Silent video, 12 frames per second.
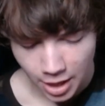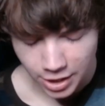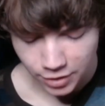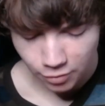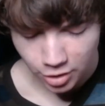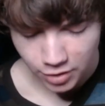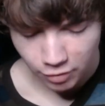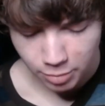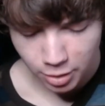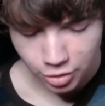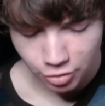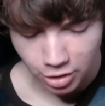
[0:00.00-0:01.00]
Has Overwatch ever
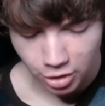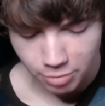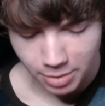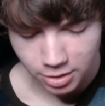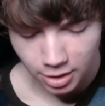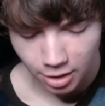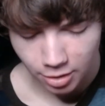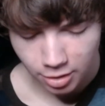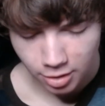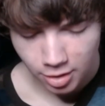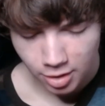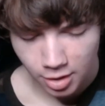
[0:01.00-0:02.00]
put a strain on your mental
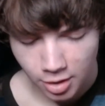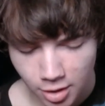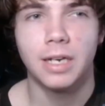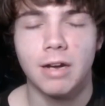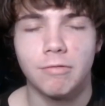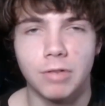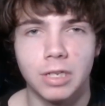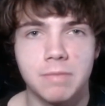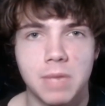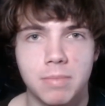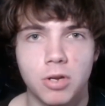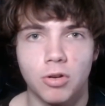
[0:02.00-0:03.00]
health? Not
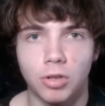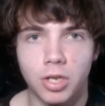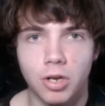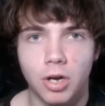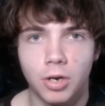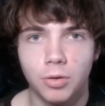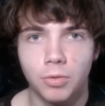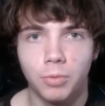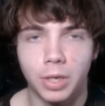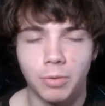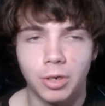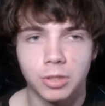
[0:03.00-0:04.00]
really. Maybe early on,
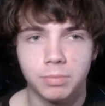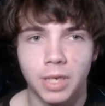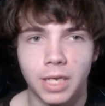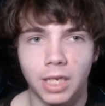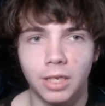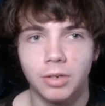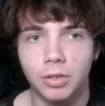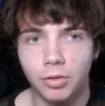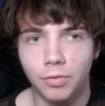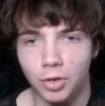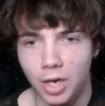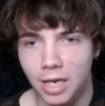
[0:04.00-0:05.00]
like when I was playing it
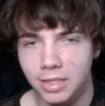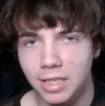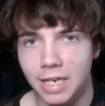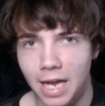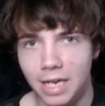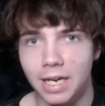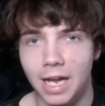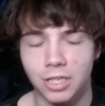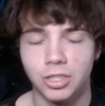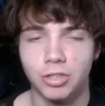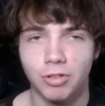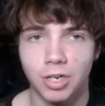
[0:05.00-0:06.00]
for content and to
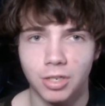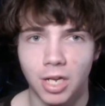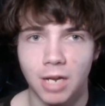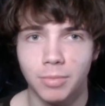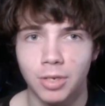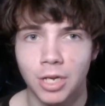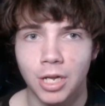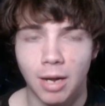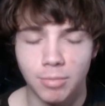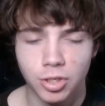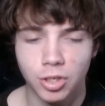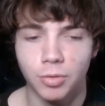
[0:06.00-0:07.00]
actually try and climb.
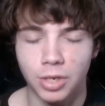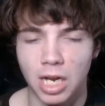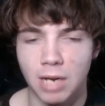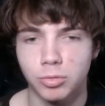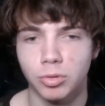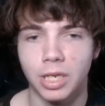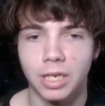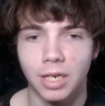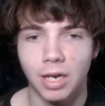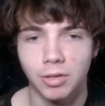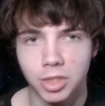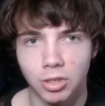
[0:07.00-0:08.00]
I'm sure there were games where like
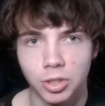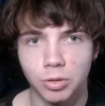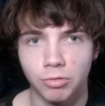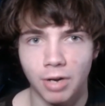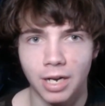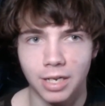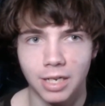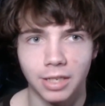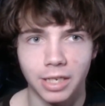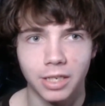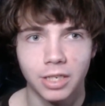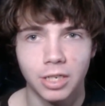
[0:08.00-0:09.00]
I was close to a rank and
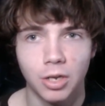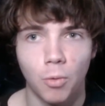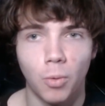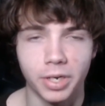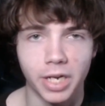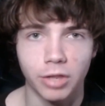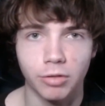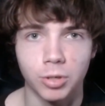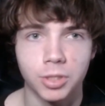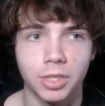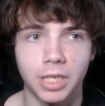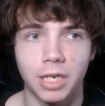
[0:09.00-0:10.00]
like one guy through
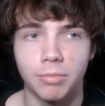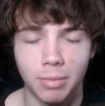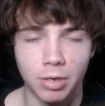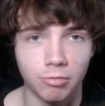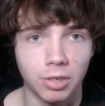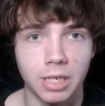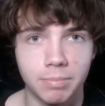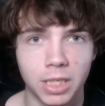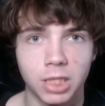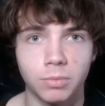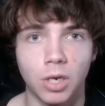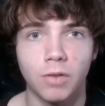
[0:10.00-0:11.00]
or something, and it probably really
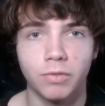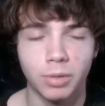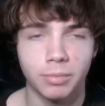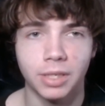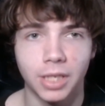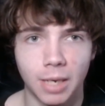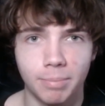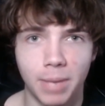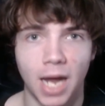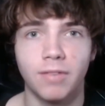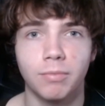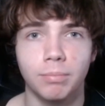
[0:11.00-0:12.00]
pissed me off and put me in like a
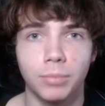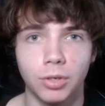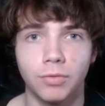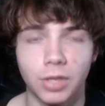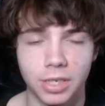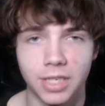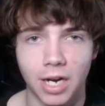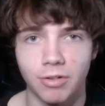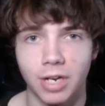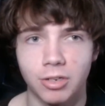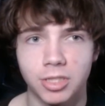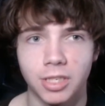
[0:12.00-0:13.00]
bad mood for the entire
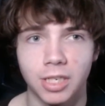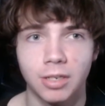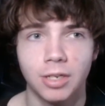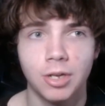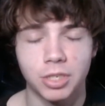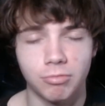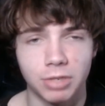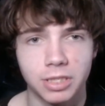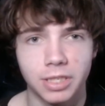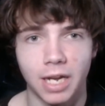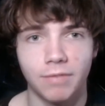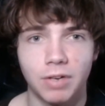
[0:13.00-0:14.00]
night or something. Especially
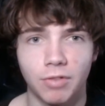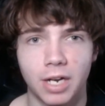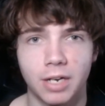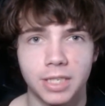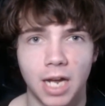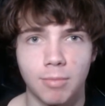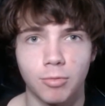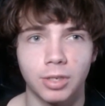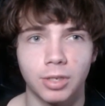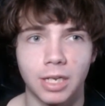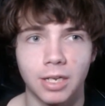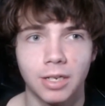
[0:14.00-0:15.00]
recently, I've never had a time where
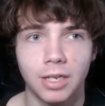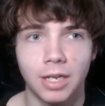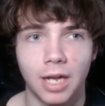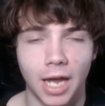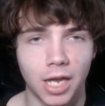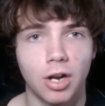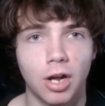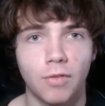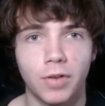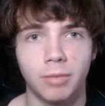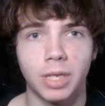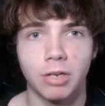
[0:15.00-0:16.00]
like I get
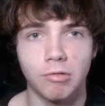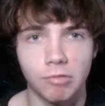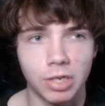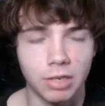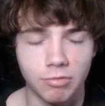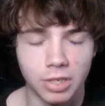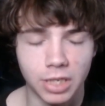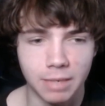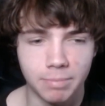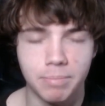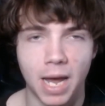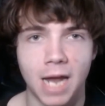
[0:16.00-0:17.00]
off and I'm like really
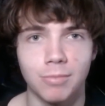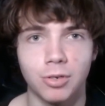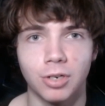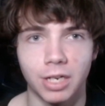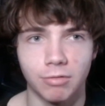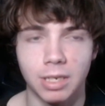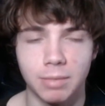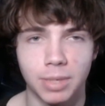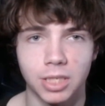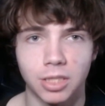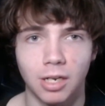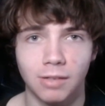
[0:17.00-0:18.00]
in a bad mood or like really
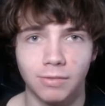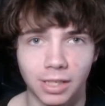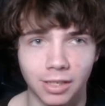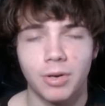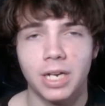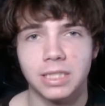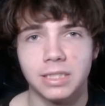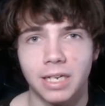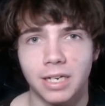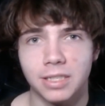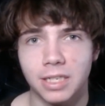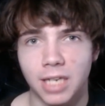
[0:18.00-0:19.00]
pissed off. Like, nowadays,
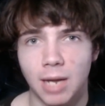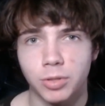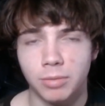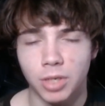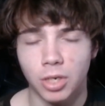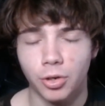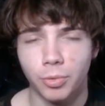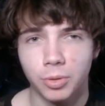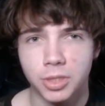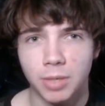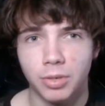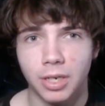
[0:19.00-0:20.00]
9 out of 10 times when I'm done arguing
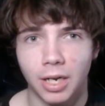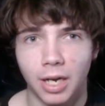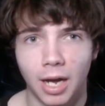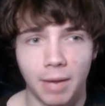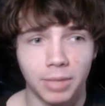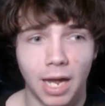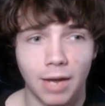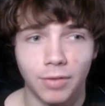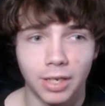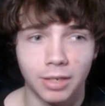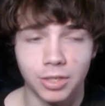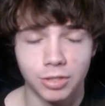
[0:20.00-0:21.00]
with someone, I'm
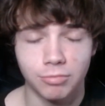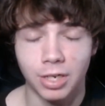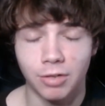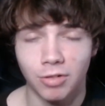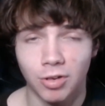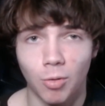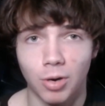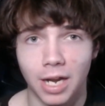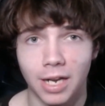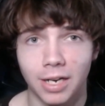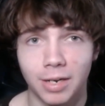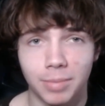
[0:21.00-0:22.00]
laughing and just ready to record
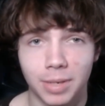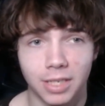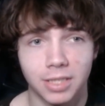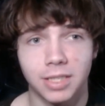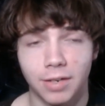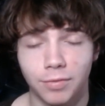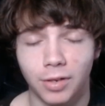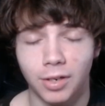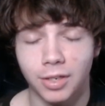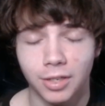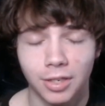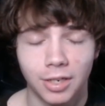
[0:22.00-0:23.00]
and edit it because
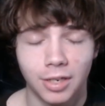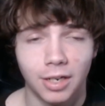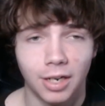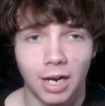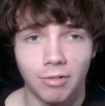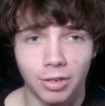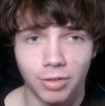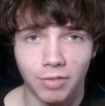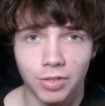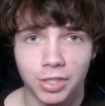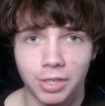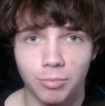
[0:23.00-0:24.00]
fun. I really don't
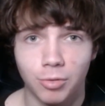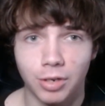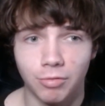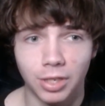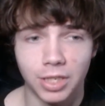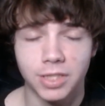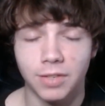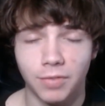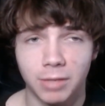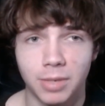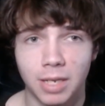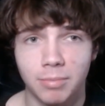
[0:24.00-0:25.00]
give a shit anymore. It really doesn't
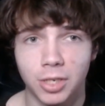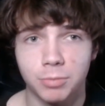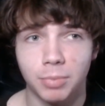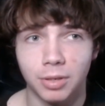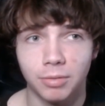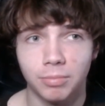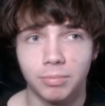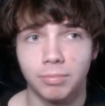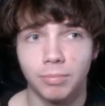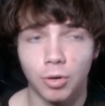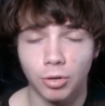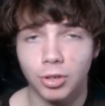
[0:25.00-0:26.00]
affect me that much, but
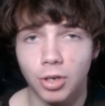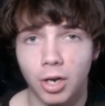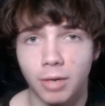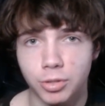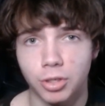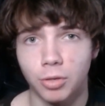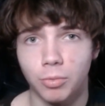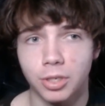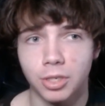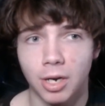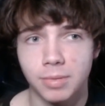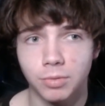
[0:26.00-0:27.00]
early on, I'm sure there were
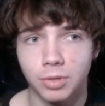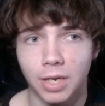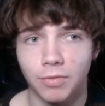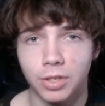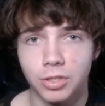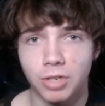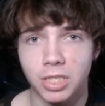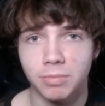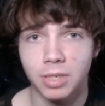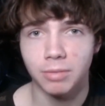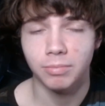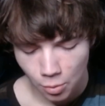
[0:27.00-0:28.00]
times where it definitely
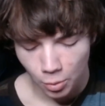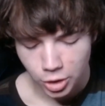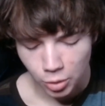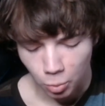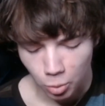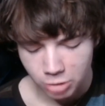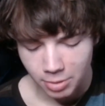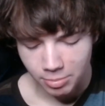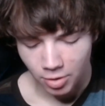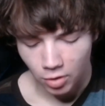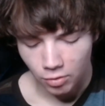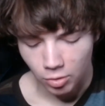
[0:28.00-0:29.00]
stressed me. What's your worst
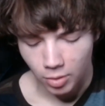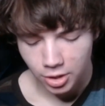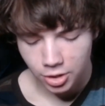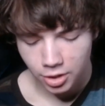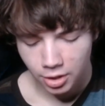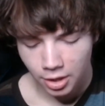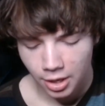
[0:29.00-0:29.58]
memory of Overwatch?